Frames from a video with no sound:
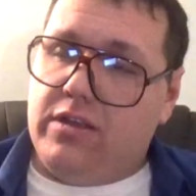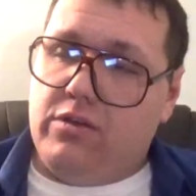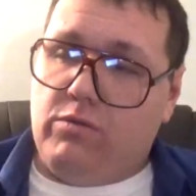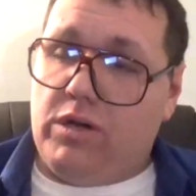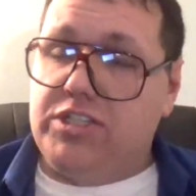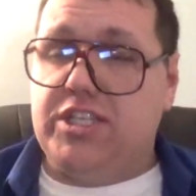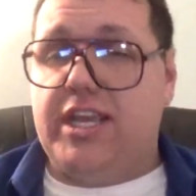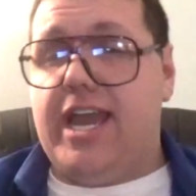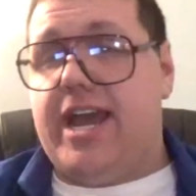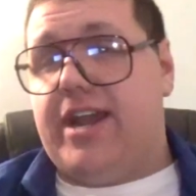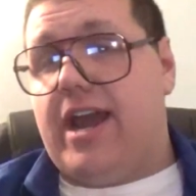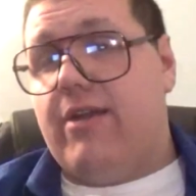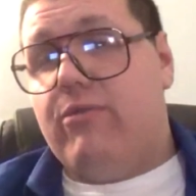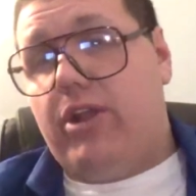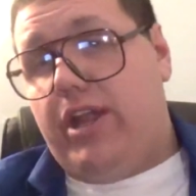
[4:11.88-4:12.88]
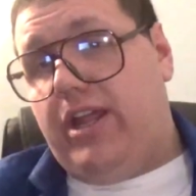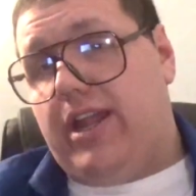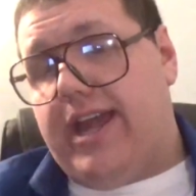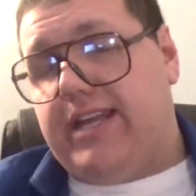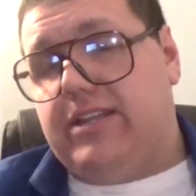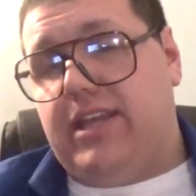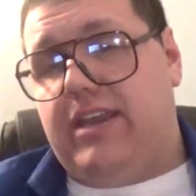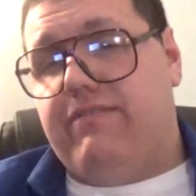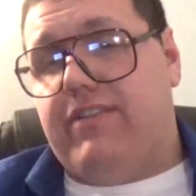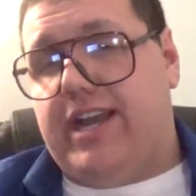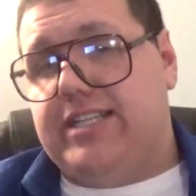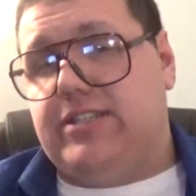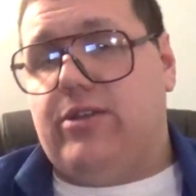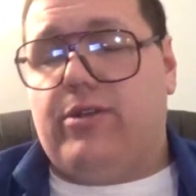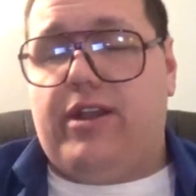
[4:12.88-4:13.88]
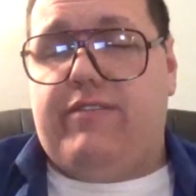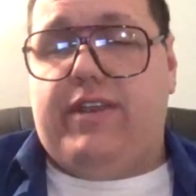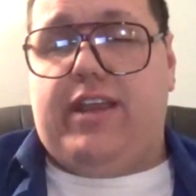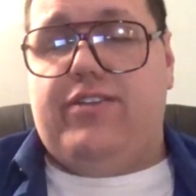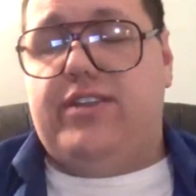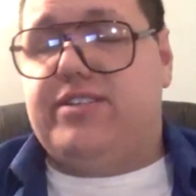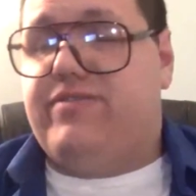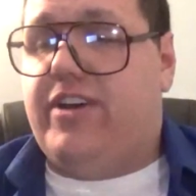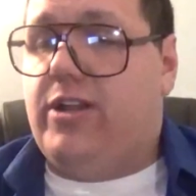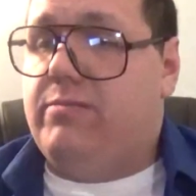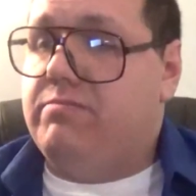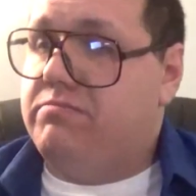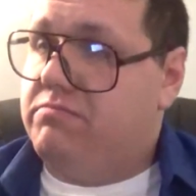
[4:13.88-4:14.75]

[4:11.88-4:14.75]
Once again, I really like the advice they're giving in this film.